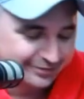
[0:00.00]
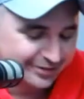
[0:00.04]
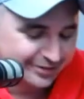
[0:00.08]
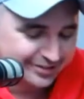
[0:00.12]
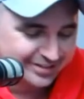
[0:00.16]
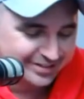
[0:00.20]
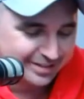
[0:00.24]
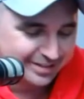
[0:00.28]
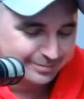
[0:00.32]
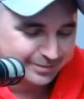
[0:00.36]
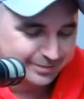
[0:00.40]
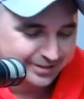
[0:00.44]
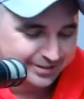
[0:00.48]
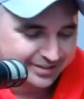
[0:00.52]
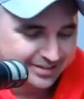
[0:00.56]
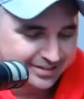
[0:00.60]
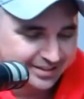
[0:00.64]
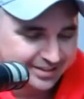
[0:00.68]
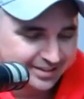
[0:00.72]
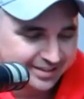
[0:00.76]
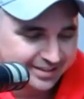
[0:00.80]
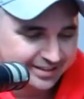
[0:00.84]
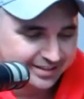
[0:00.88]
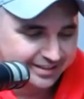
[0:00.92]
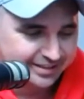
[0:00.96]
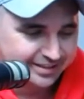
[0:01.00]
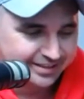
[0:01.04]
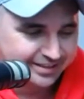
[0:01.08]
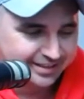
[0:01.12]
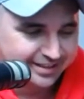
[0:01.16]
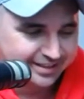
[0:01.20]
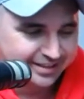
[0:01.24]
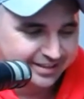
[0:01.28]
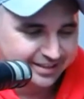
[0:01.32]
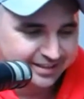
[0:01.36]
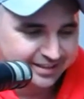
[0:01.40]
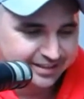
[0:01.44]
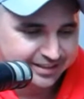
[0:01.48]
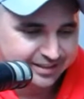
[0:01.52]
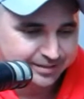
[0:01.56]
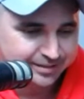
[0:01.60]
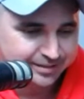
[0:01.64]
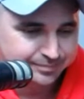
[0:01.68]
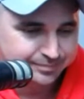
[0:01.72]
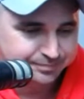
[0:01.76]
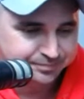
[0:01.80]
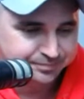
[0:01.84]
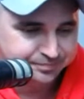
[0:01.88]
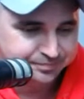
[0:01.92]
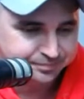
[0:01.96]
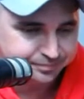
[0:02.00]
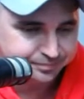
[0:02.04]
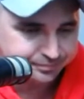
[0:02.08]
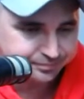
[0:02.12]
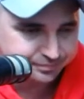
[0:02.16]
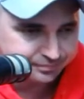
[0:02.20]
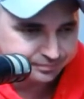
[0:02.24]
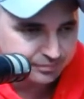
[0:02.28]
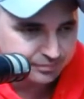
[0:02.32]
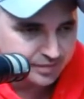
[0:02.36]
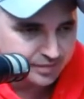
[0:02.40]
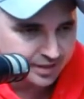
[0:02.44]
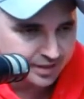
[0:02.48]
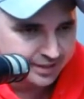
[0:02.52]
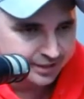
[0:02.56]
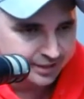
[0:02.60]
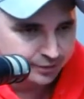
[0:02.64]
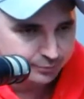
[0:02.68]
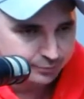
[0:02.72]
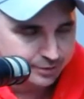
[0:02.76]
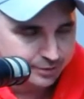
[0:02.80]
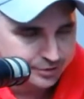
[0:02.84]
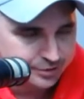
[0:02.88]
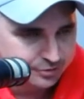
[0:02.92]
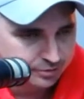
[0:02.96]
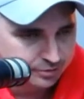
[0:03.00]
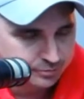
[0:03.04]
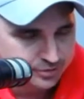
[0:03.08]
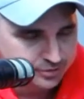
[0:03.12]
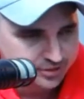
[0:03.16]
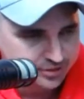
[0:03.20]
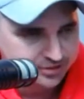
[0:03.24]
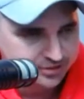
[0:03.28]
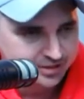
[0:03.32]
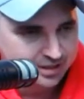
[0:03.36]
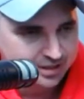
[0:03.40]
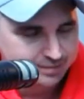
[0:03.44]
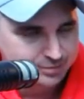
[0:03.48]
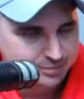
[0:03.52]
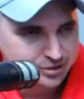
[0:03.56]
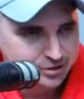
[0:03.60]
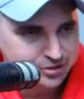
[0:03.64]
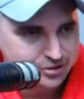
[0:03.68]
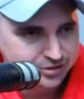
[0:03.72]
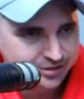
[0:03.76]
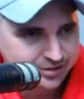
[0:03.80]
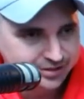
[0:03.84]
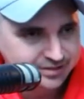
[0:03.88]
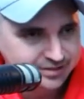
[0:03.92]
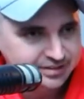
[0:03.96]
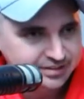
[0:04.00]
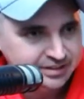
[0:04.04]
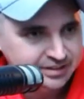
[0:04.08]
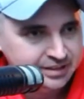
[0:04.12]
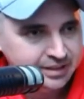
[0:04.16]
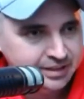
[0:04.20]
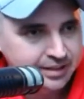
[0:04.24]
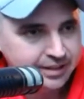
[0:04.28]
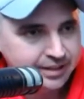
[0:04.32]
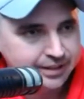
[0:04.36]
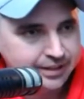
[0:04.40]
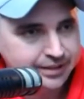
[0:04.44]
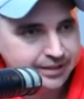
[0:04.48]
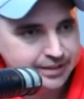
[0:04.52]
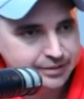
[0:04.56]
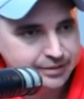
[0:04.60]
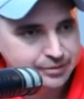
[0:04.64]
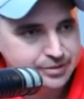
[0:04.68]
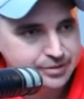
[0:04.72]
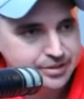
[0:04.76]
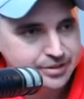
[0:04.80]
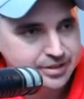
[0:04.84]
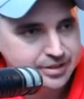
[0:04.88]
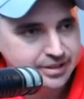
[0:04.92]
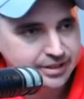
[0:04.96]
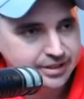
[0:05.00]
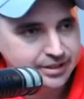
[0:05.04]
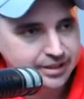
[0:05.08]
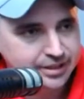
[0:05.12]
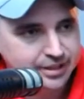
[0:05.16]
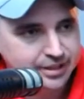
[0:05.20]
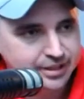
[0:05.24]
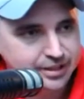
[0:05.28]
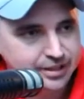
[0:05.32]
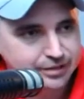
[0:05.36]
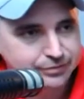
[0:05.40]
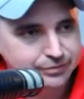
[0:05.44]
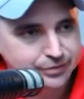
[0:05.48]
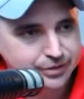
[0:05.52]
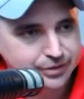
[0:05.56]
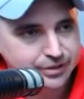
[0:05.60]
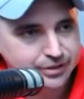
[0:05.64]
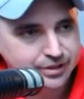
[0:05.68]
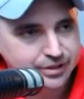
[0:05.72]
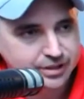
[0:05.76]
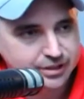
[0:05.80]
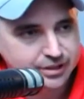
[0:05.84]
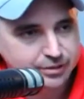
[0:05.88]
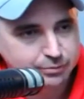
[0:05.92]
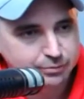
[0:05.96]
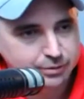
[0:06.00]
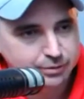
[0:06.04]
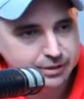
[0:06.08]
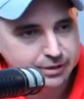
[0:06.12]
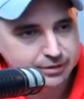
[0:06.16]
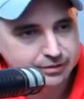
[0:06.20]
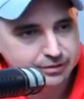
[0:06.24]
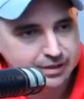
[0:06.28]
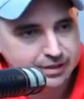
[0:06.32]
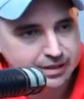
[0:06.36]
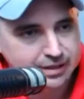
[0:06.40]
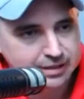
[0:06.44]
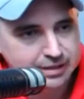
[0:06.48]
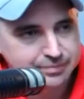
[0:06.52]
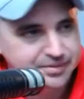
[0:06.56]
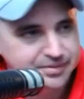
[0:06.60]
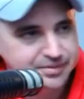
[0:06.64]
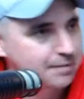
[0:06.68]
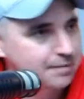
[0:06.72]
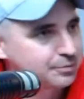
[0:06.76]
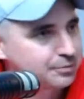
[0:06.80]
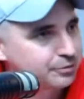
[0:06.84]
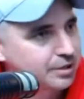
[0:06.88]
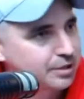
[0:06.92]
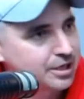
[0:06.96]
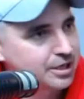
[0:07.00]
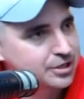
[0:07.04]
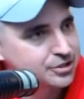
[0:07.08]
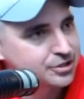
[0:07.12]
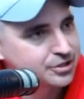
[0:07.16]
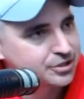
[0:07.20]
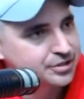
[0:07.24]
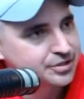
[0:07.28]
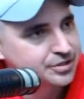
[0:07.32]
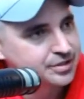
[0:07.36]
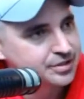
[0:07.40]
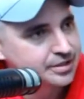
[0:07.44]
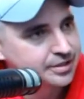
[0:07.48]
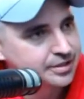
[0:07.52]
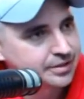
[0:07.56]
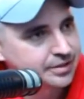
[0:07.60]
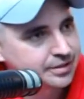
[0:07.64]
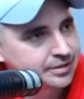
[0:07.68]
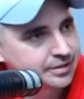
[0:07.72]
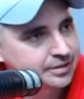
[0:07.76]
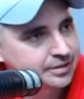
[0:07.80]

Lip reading: I rocked up at the thing. Our restaurant was on Derby Street. And he was sitting over near where Derby Raj is.